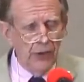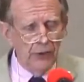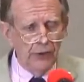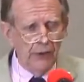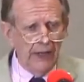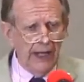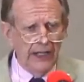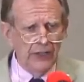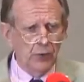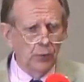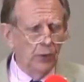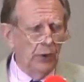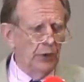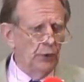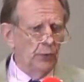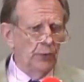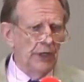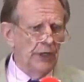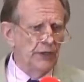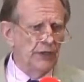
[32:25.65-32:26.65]
So that's
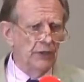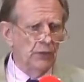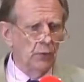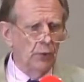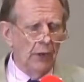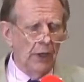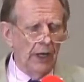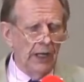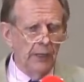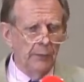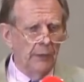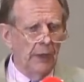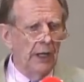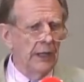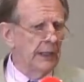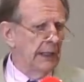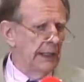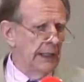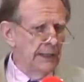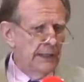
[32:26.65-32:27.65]
one reason why I'm
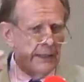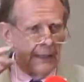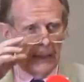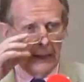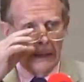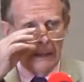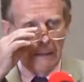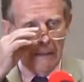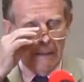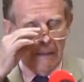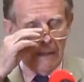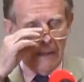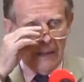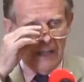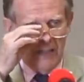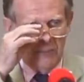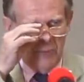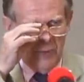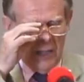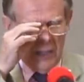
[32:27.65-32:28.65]
uneasy
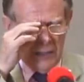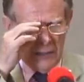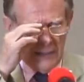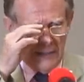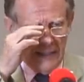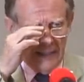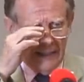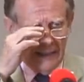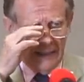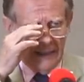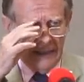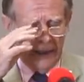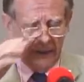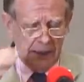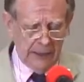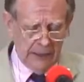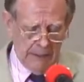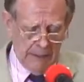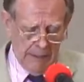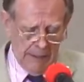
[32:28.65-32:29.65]
about
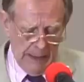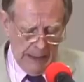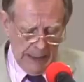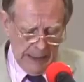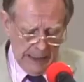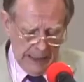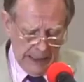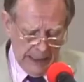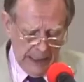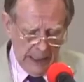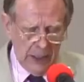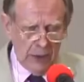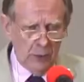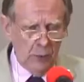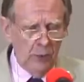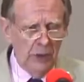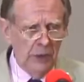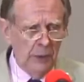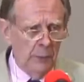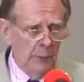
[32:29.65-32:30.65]
taking
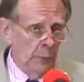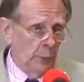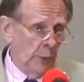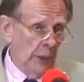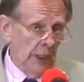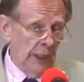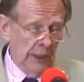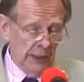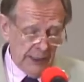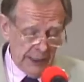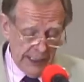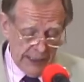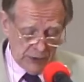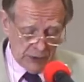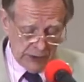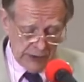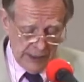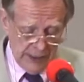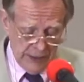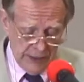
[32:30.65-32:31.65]
uh, William Morain and
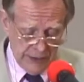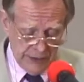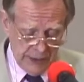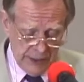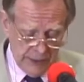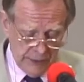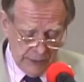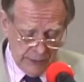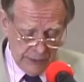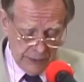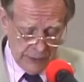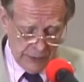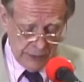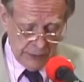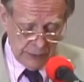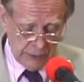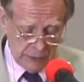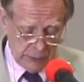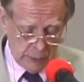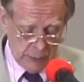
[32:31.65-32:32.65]
actually these
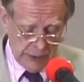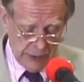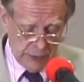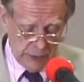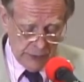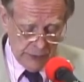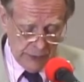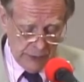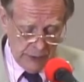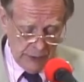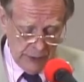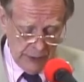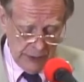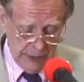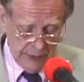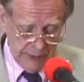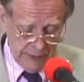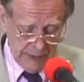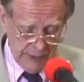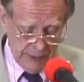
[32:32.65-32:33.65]
others quite too,
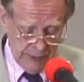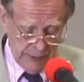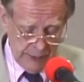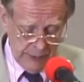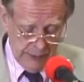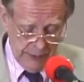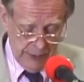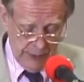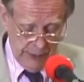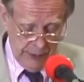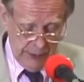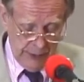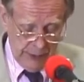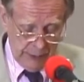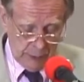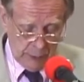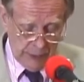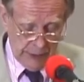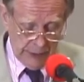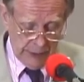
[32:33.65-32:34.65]
uh, the,
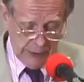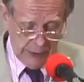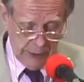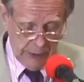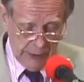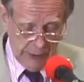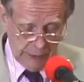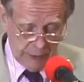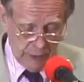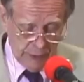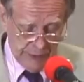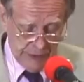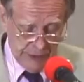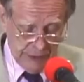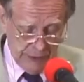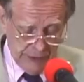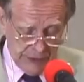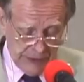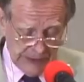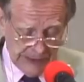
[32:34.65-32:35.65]
quite, uh, too
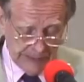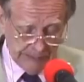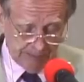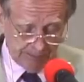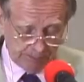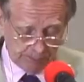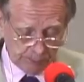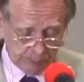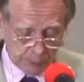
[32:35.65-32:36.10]
seriously.